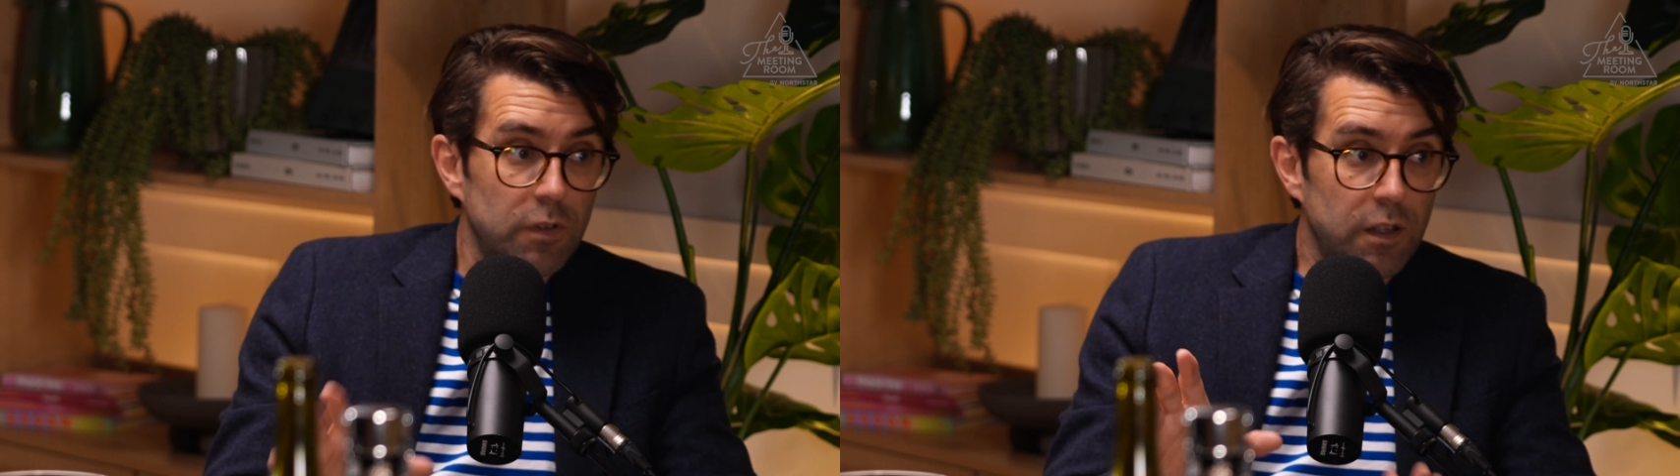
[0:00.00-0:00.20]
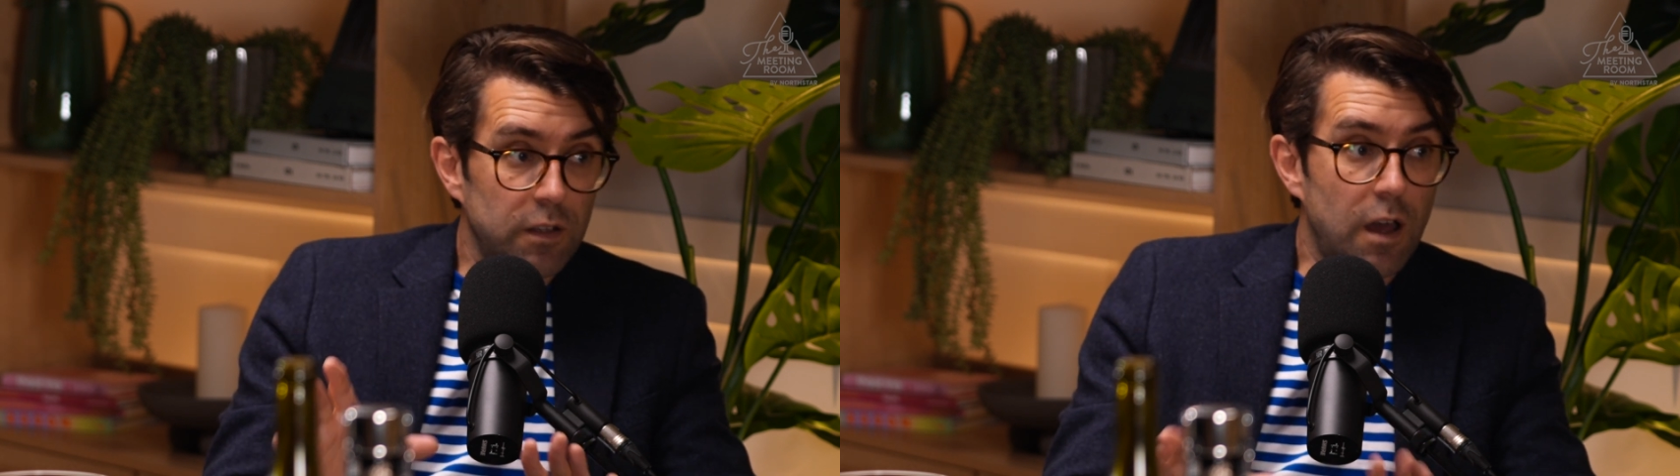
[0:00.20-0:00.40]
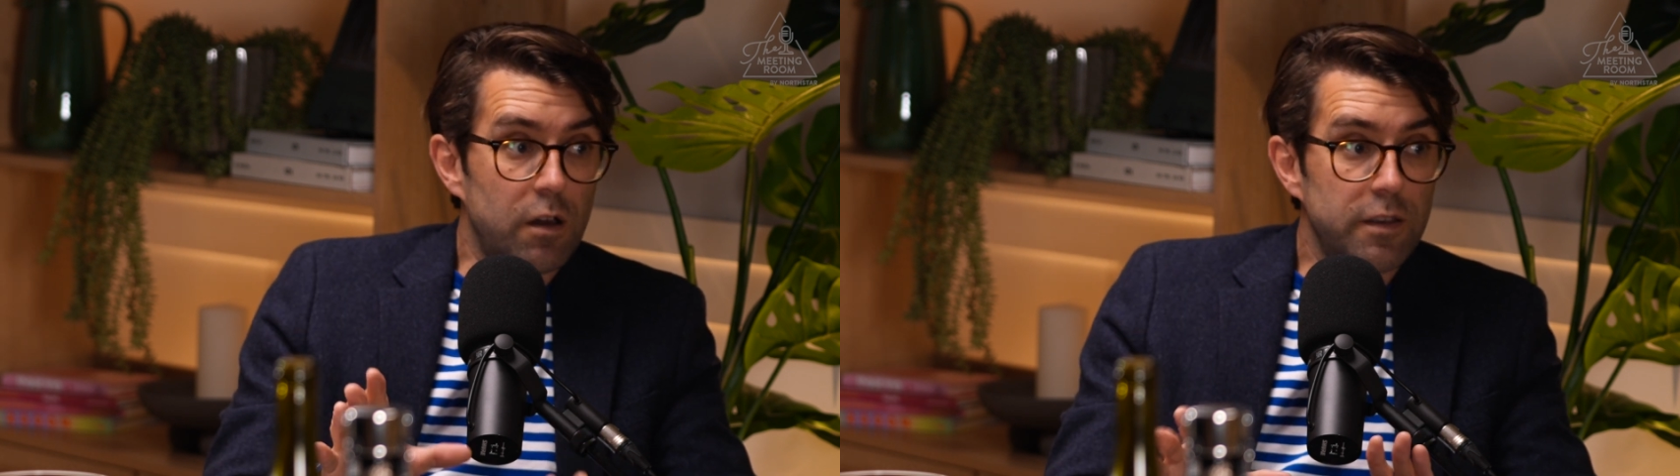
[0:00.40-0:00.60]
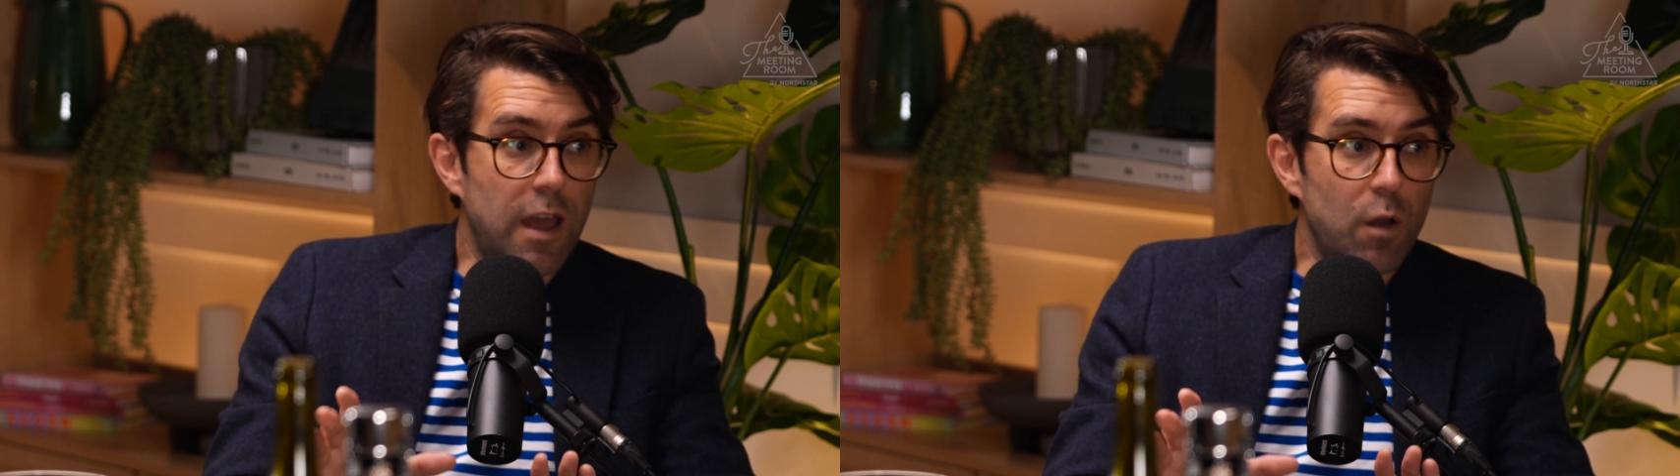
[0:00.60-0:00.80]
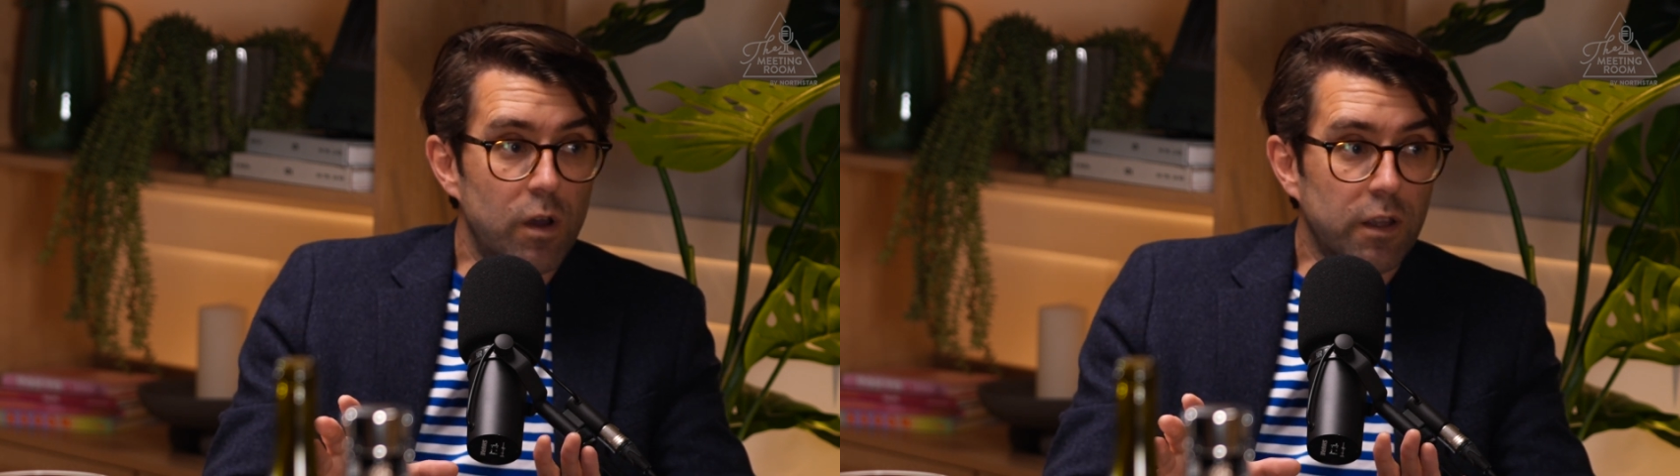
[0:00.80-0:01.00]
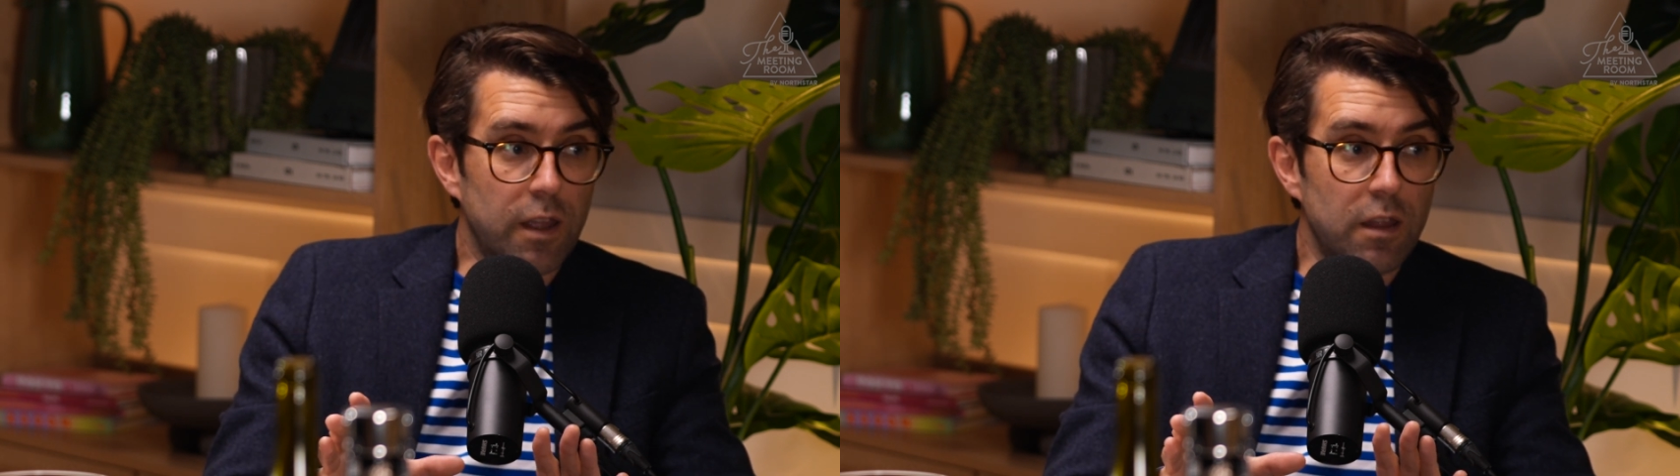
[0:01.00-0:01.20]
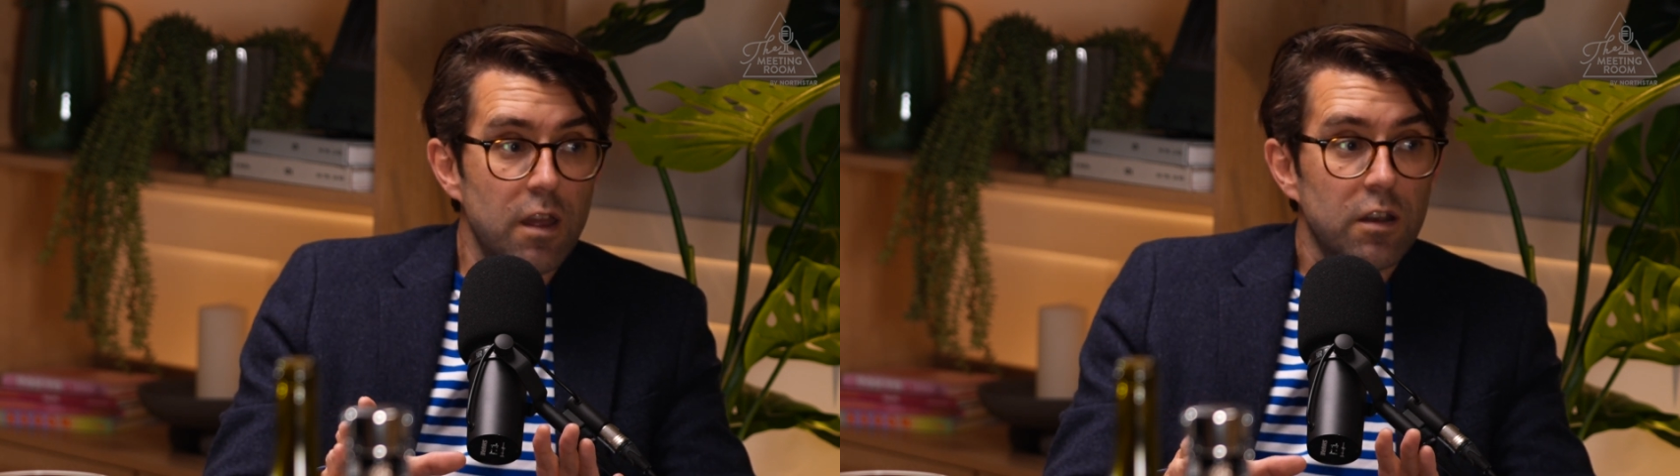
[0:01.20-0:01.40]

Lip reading: in our networking,